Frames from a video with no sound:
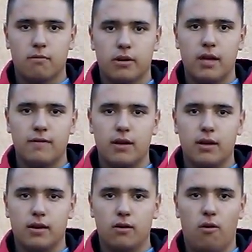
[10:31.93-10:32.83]
were
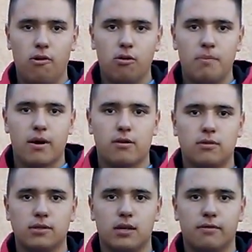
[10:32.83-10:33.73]
given oil
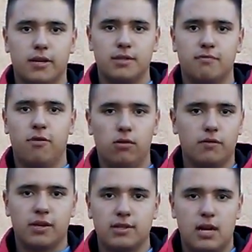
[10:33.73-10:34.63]
barrels full
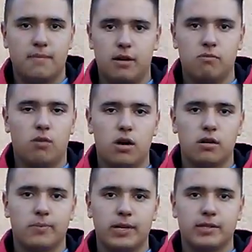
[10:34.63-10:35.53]
of contaminated
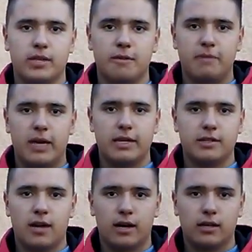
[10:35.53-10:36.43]
water because the EPA
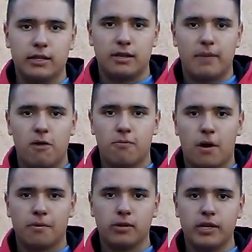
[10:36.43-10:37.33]
did not clean them out
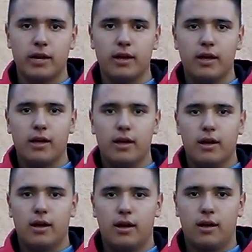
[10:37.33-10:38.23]
properly.
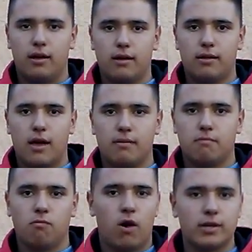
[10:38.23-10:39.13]
I
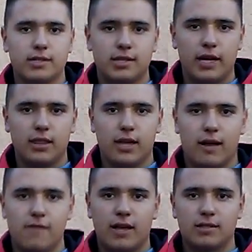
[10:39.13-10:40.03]
want to say
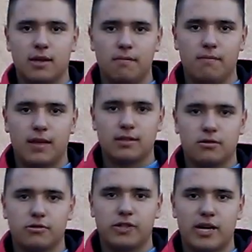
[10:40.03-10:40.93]
that that's something that's
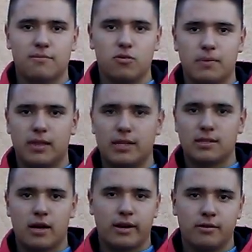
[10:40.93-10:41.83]
understandable, but
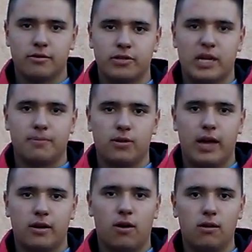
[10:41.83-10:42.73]
that's not
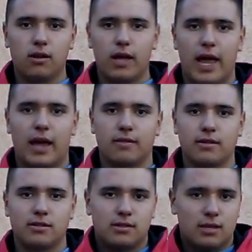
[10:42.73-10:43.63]
understandable at all.
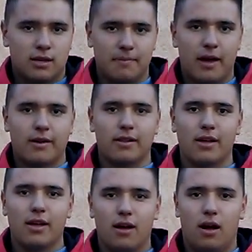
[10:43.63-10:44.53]
And let's think about it